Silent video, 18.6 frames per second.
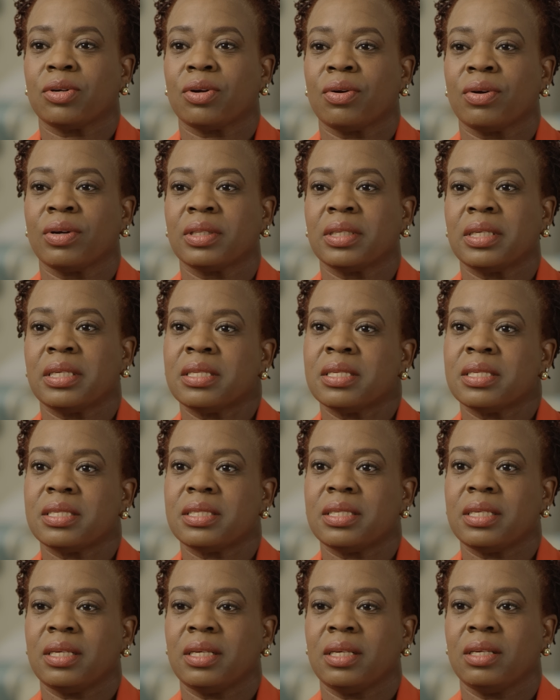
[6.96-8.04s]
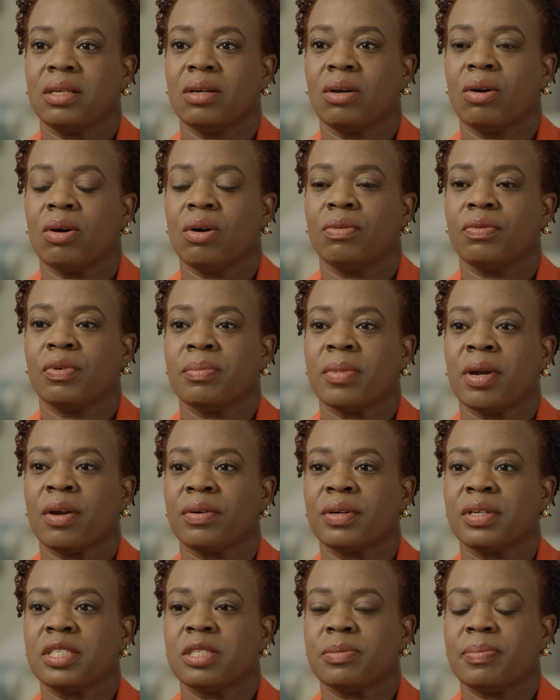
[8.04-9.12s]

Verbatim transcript: currently the CEO of American